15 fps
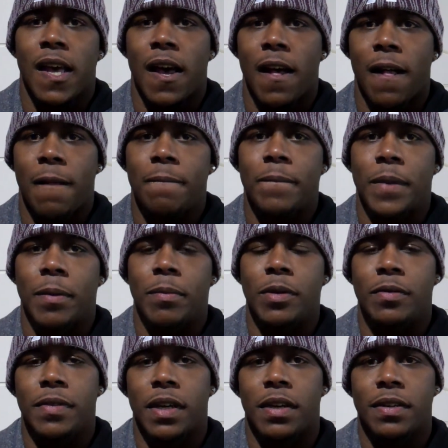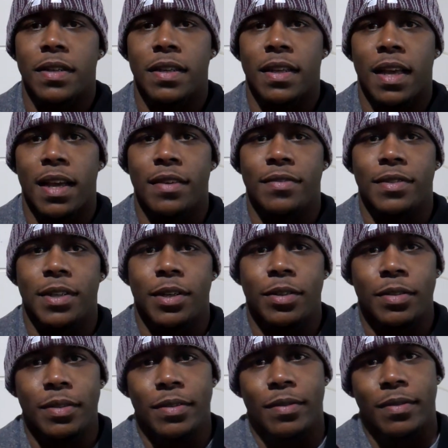I'm moving on in life, you
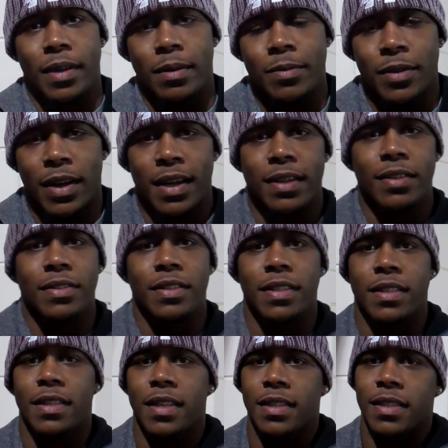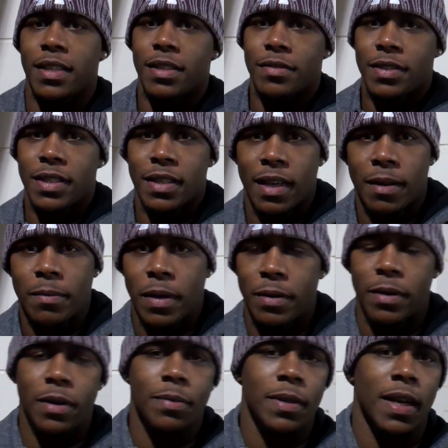know. But I'm trying to go to the next level, and
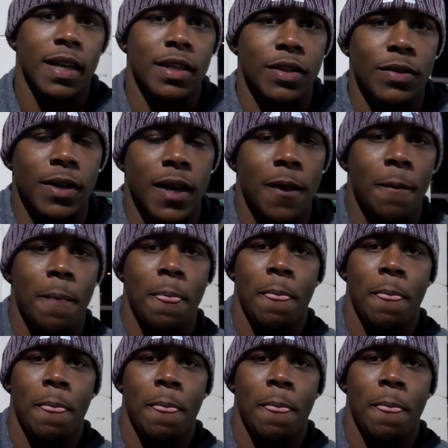I'm hoping I can do that.